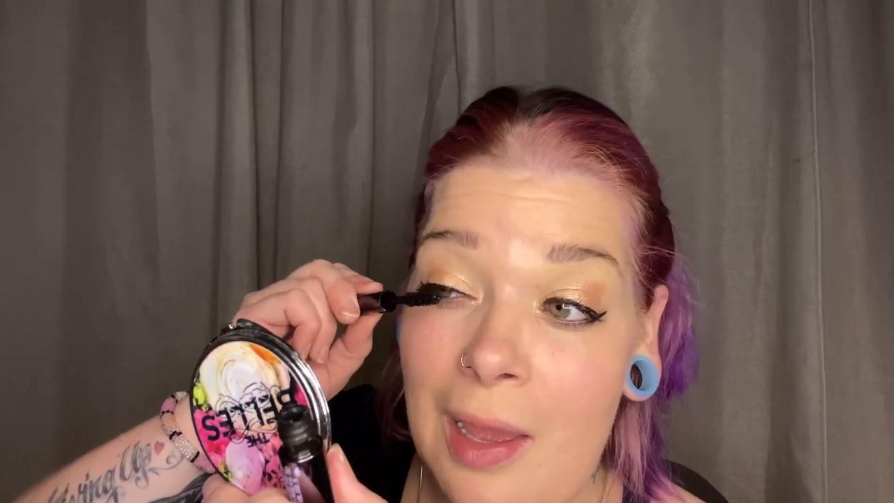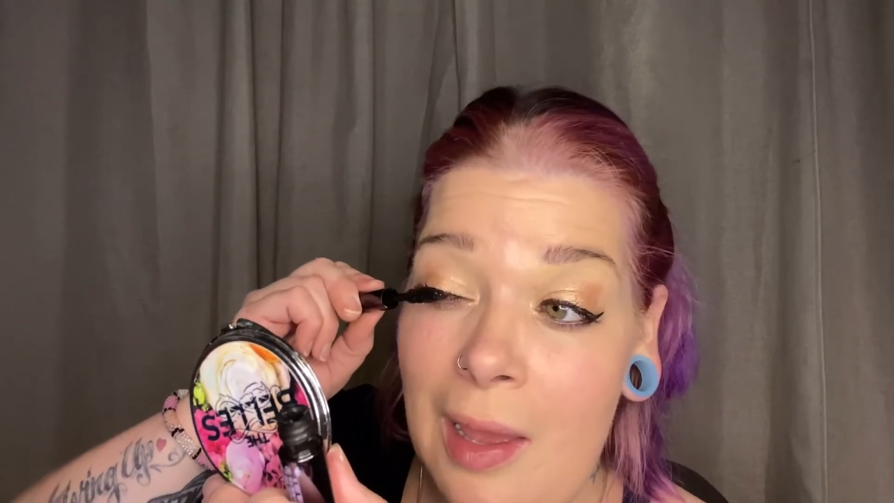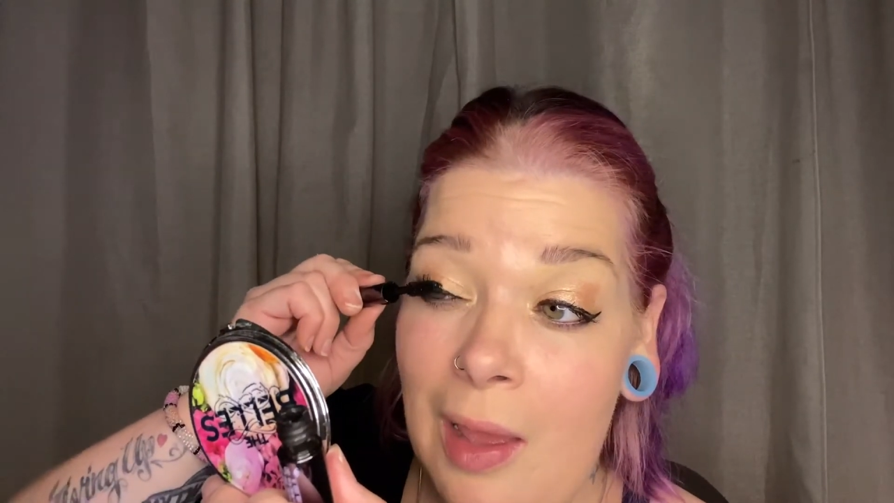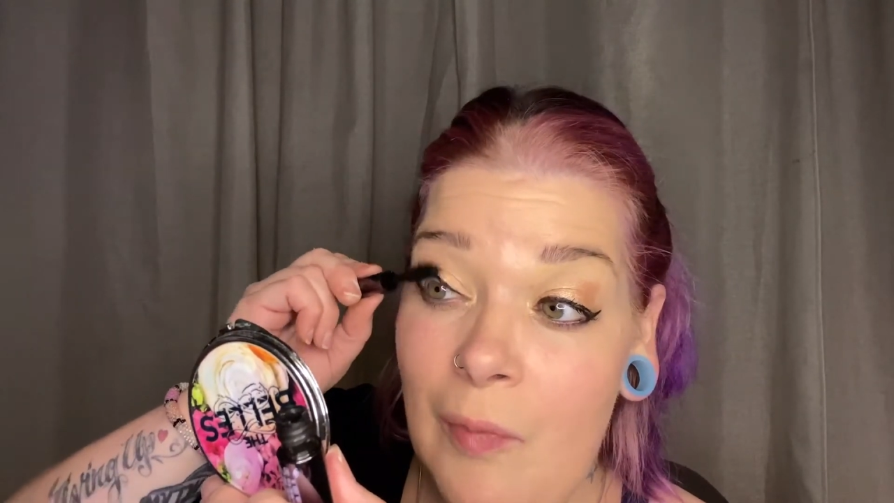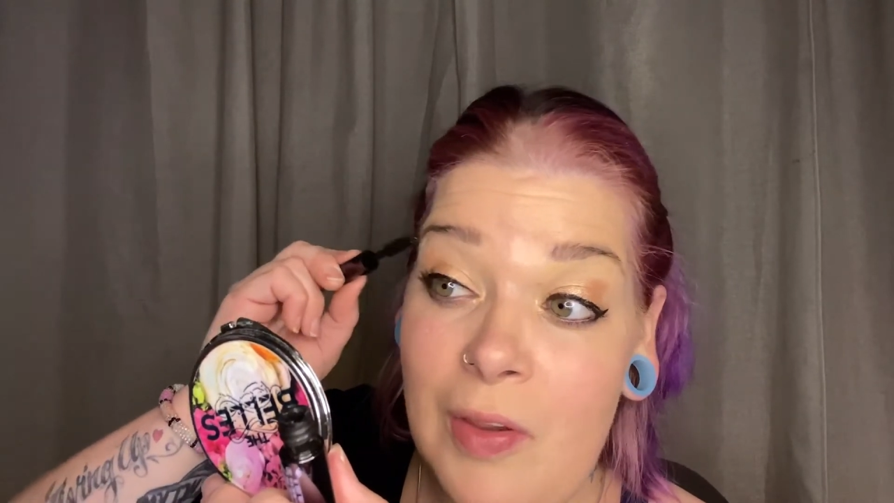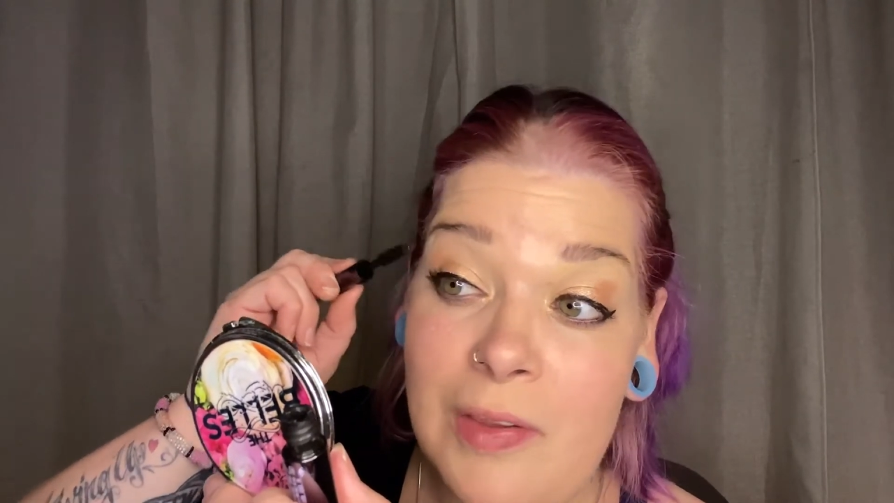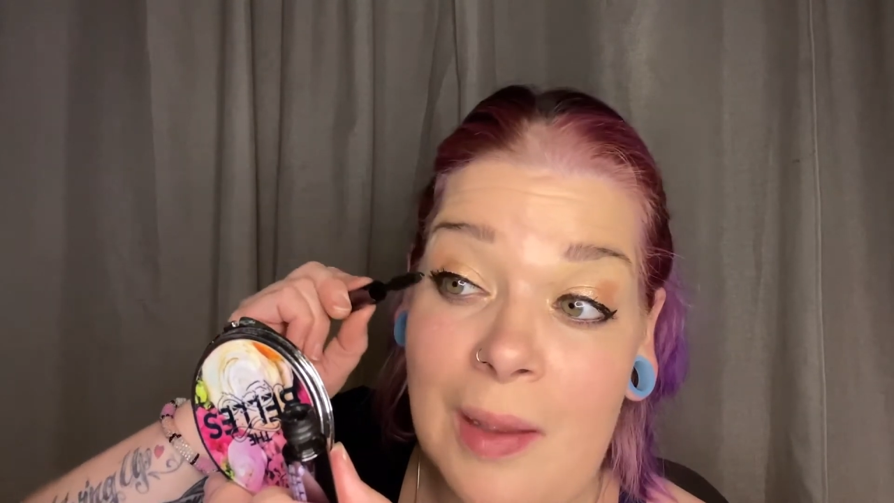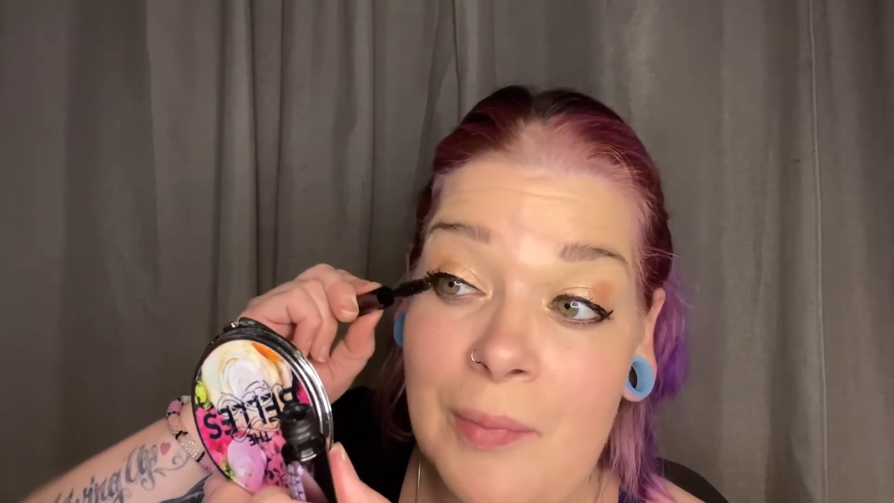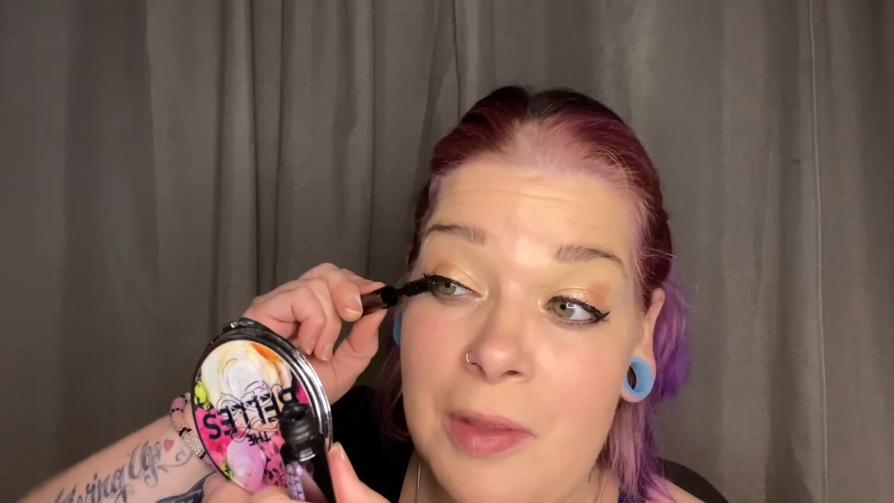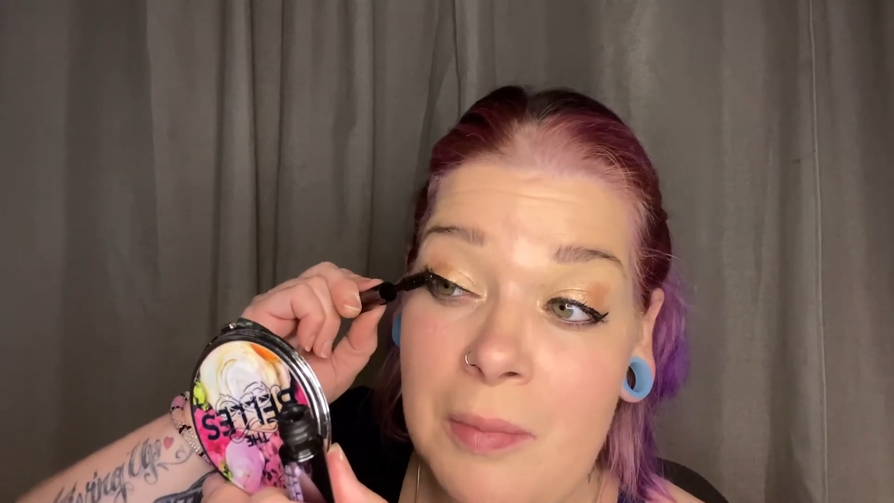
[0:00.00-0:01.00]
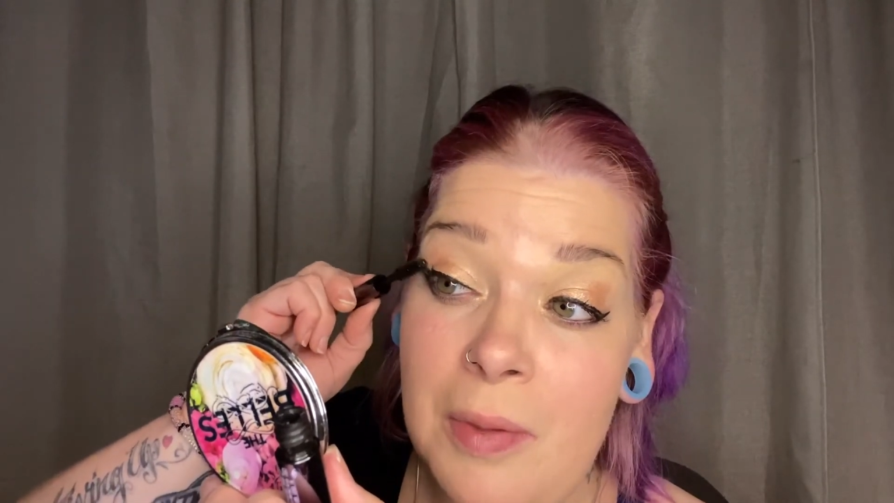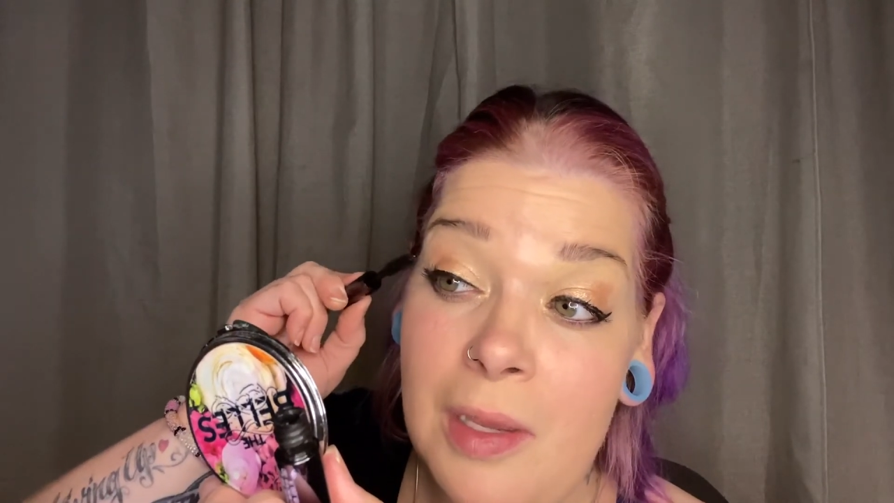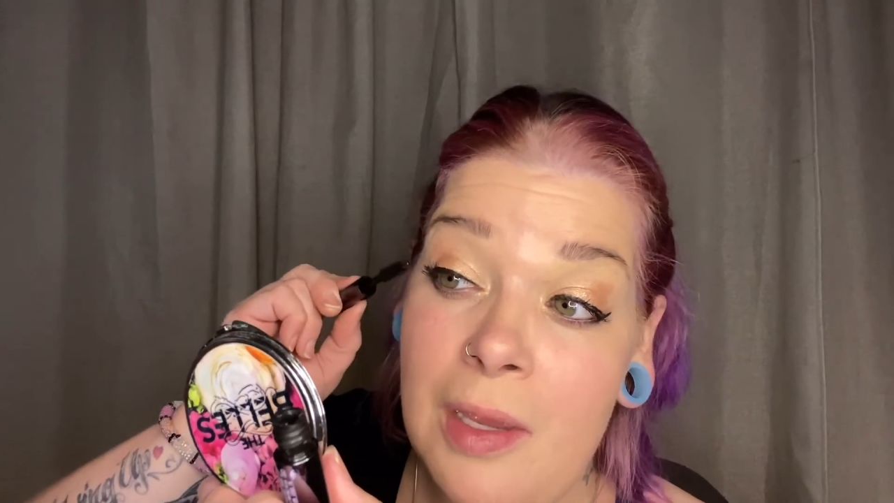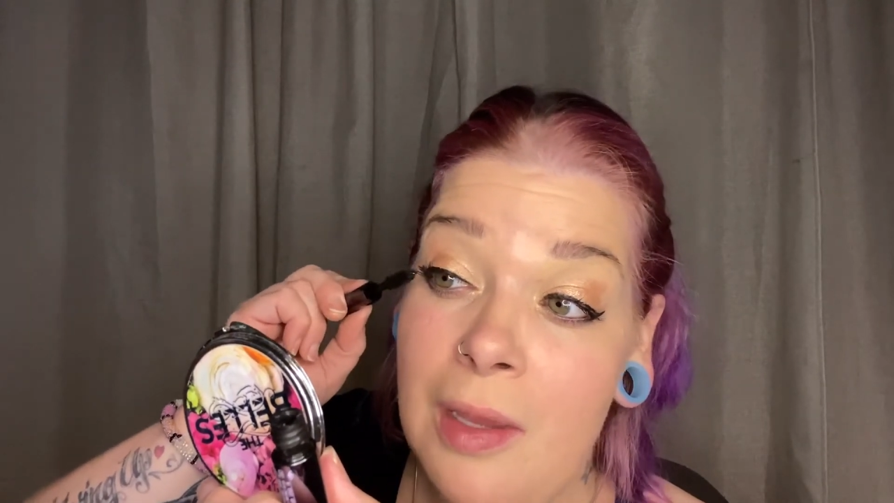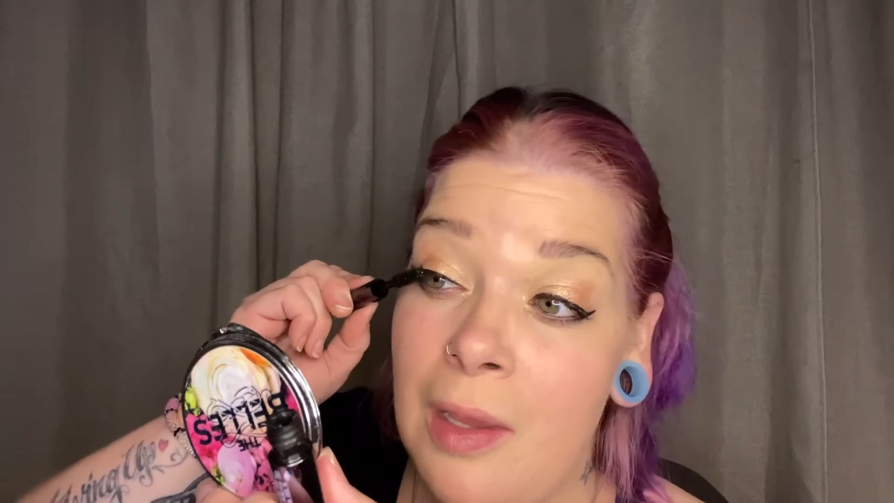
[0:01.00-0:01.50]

have accepted me,